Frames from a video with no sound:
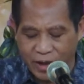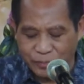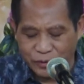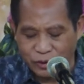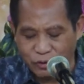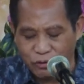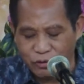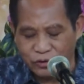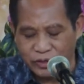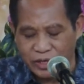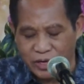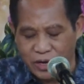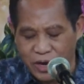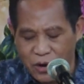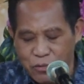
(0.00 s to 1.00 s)
absolute
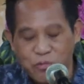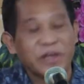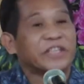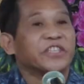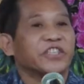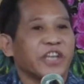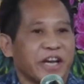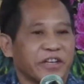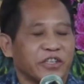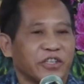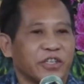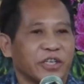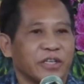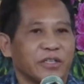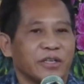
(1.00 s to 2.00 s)

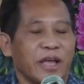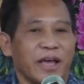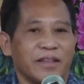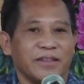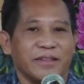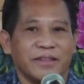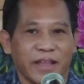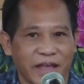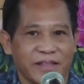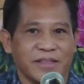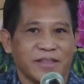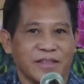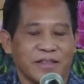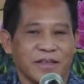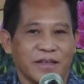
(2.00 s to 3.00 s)
rejection and
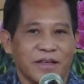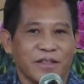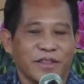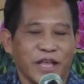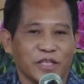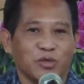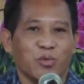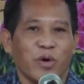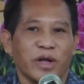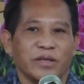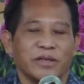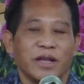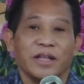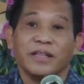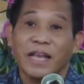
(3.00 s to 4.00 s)
death.
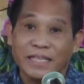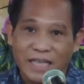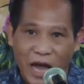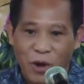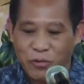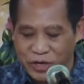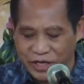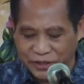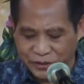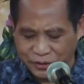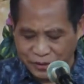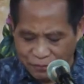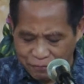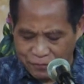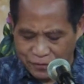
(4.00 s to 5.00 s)
That's how he
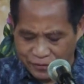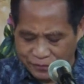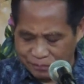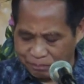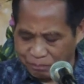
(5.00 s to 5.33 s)
suffered.